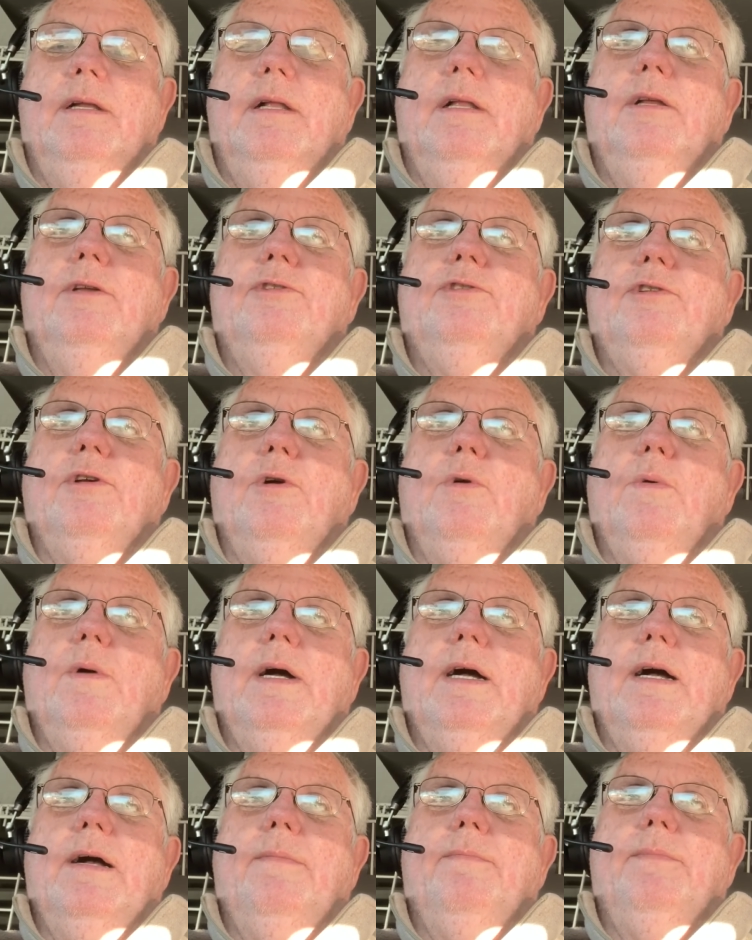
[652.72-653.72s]
So,
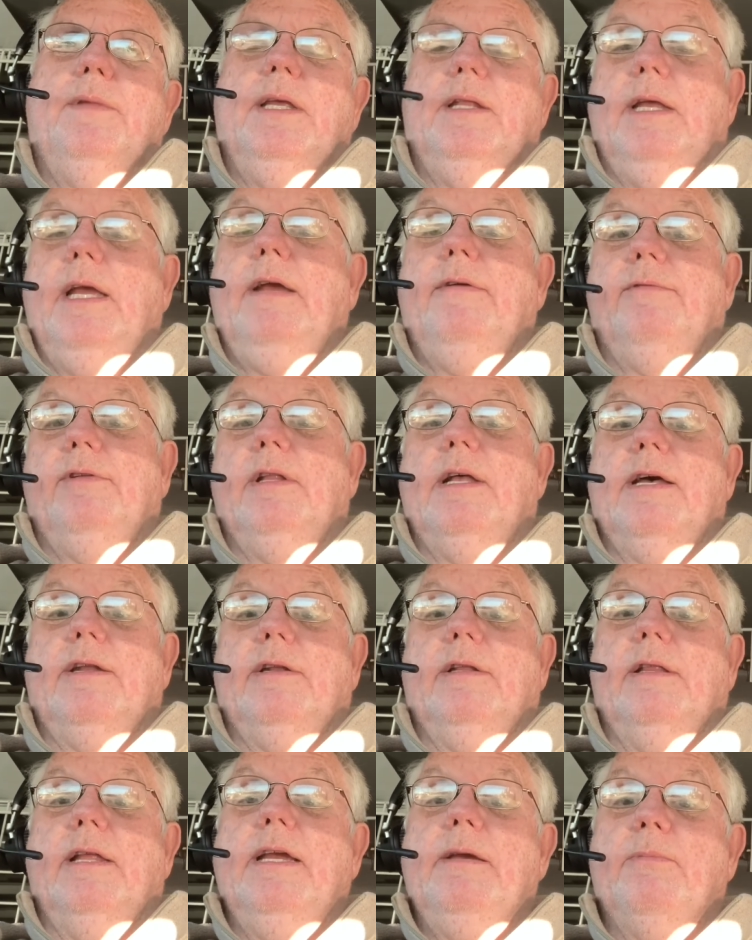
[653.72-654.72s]
and they have a lot
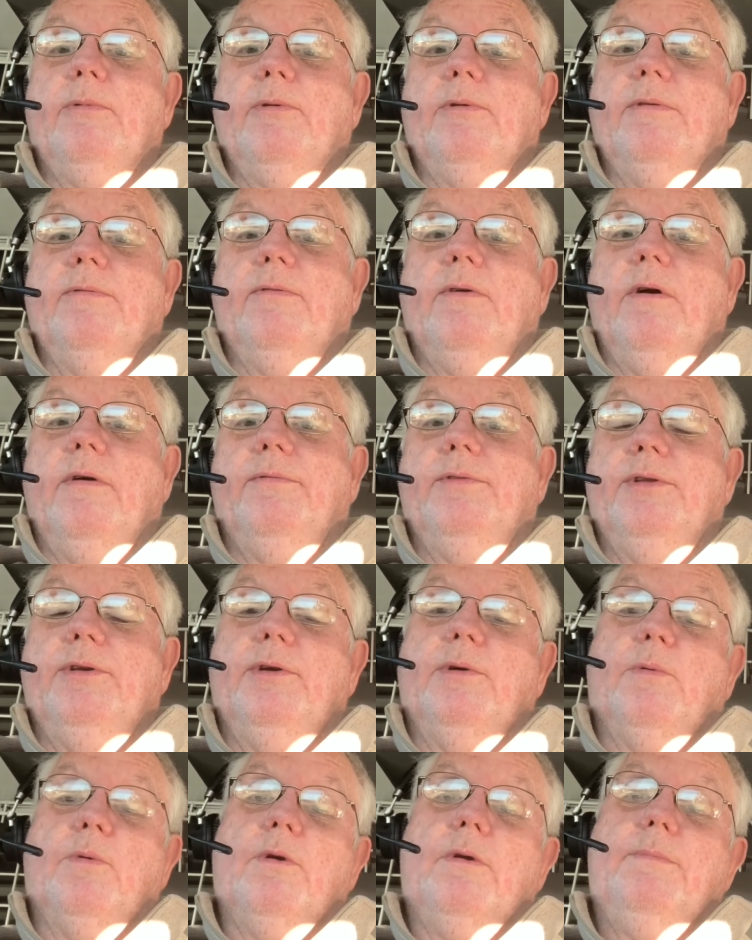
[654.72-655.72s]
of labor involved in
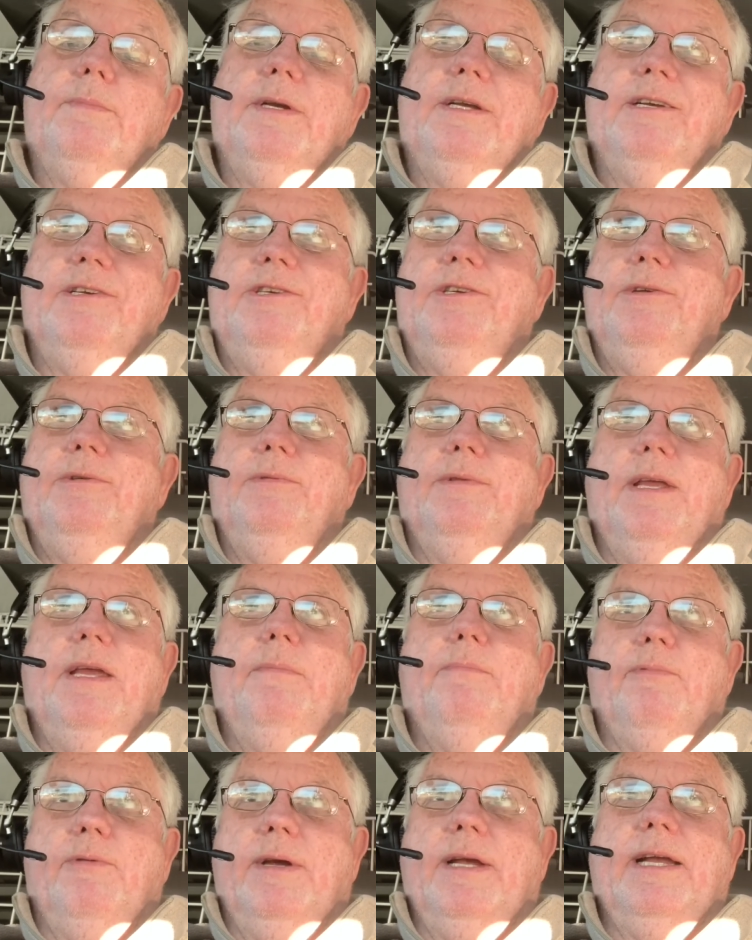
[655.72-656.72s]
their work because they
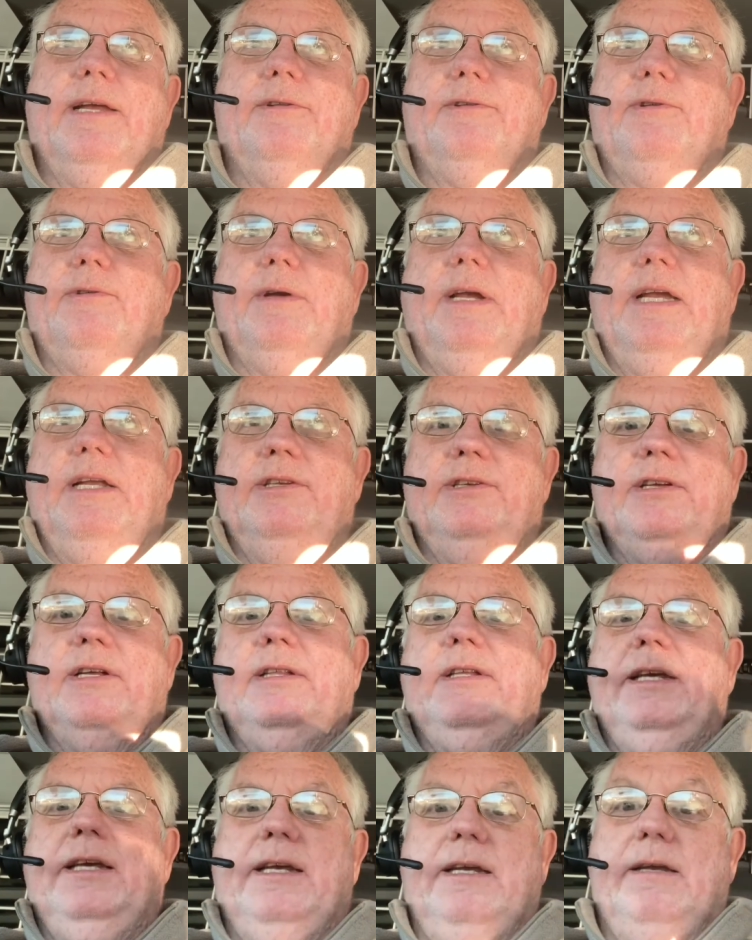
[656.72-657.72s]
bring out the crane, set
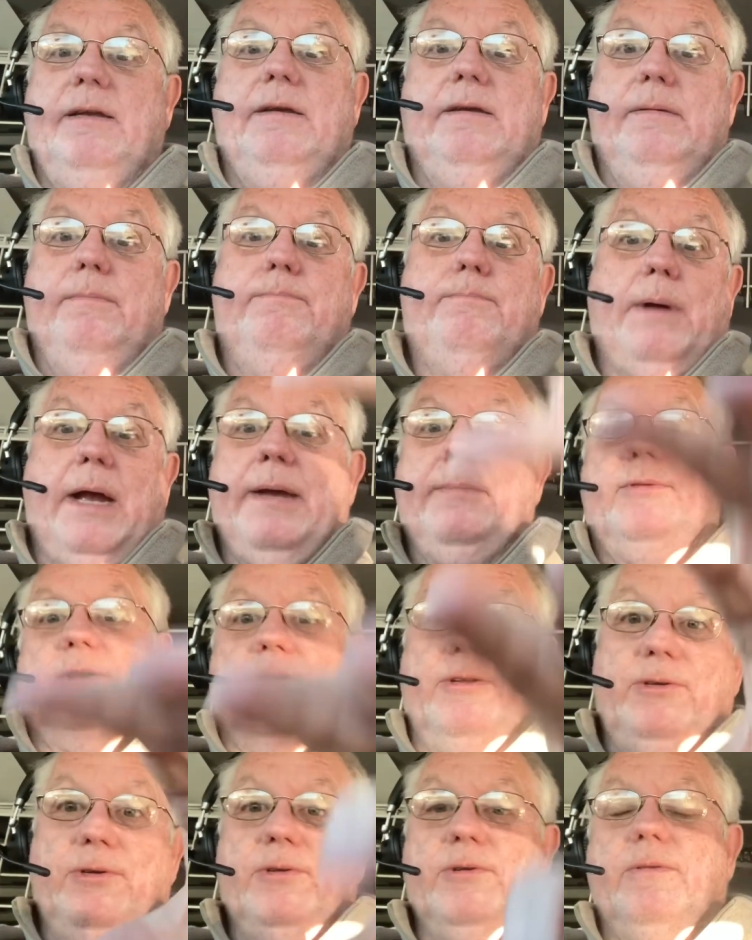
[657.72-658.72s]
the pipes
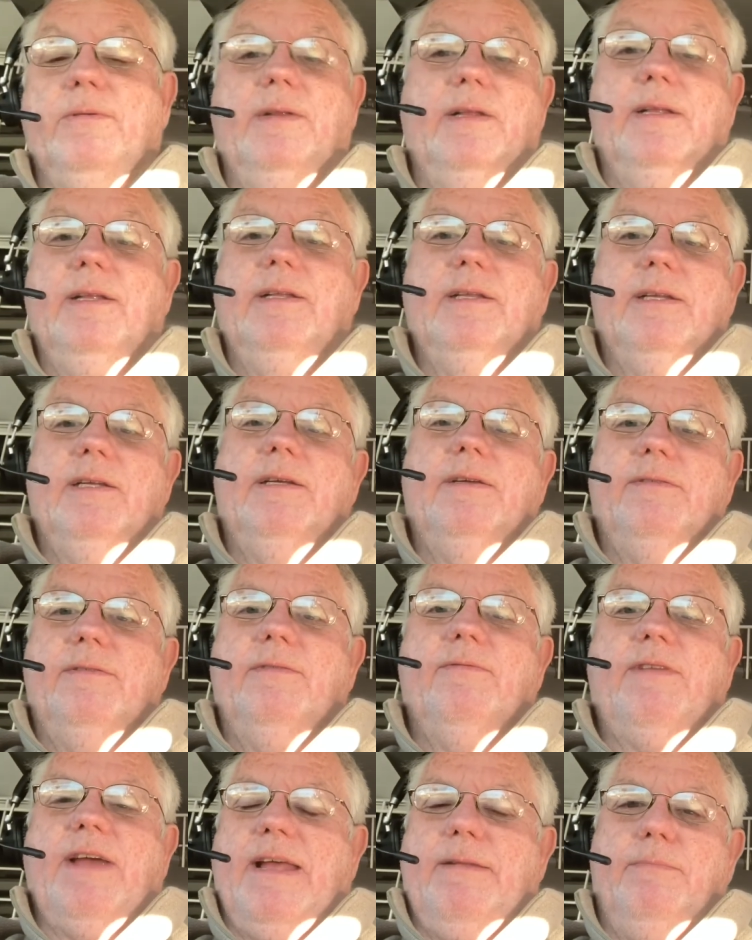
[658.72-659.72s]
on your
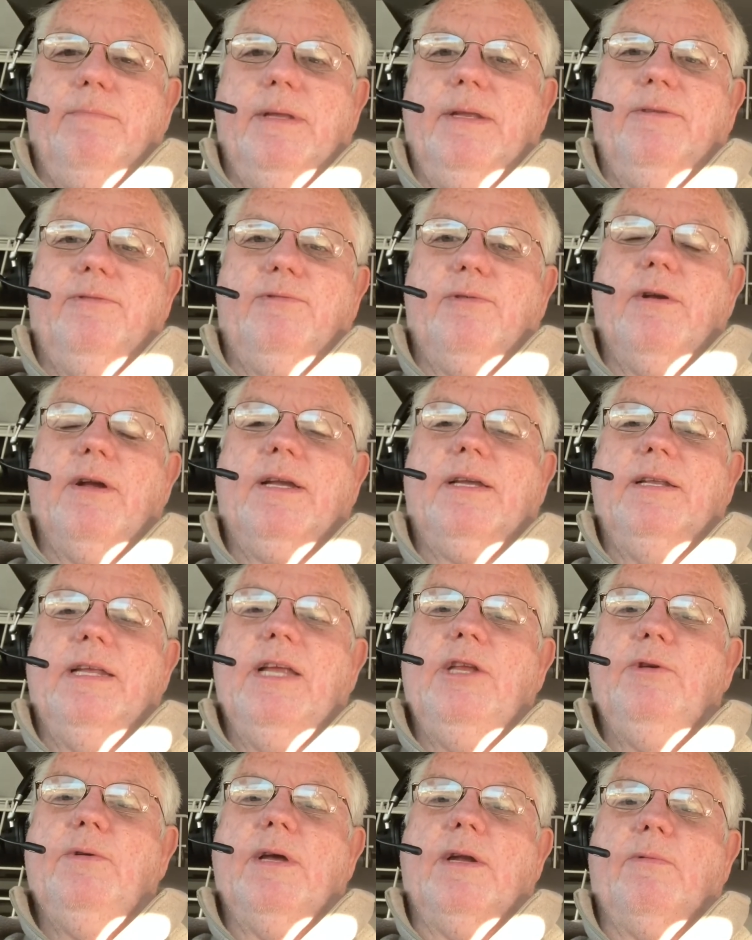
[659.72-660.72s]
flatbed truck, and
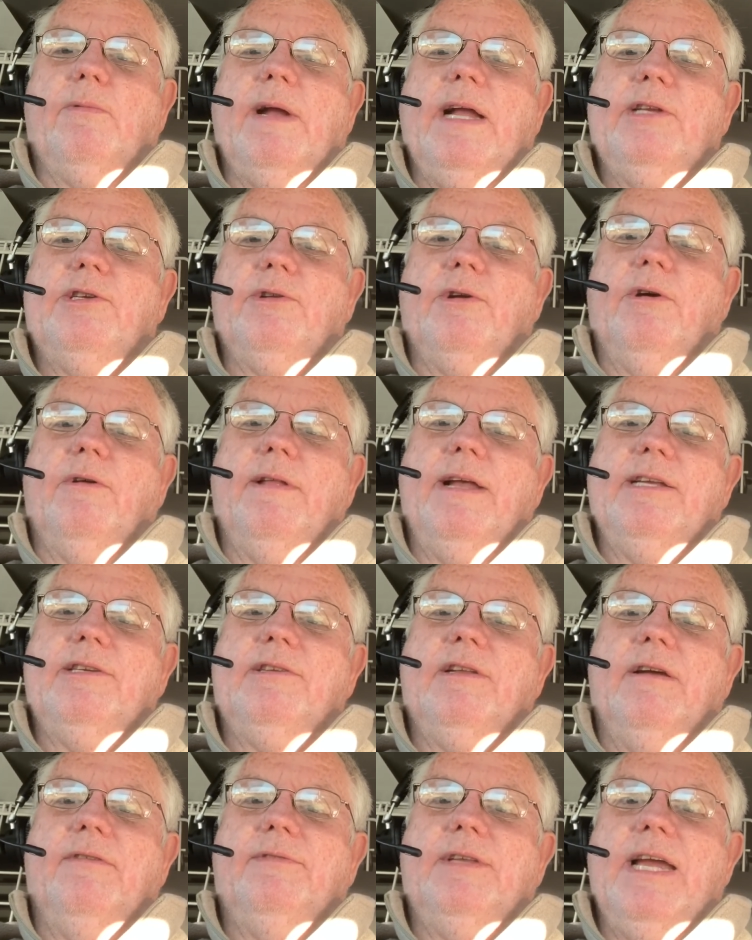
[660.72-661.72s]
then you got to ratchet all that
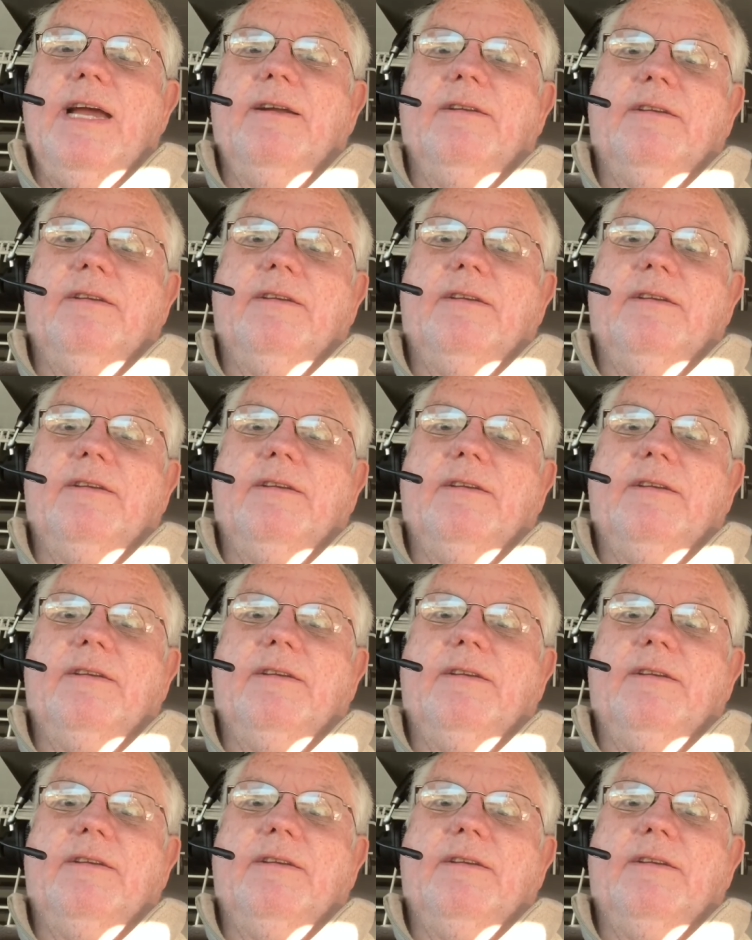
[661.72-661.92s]
stuff down,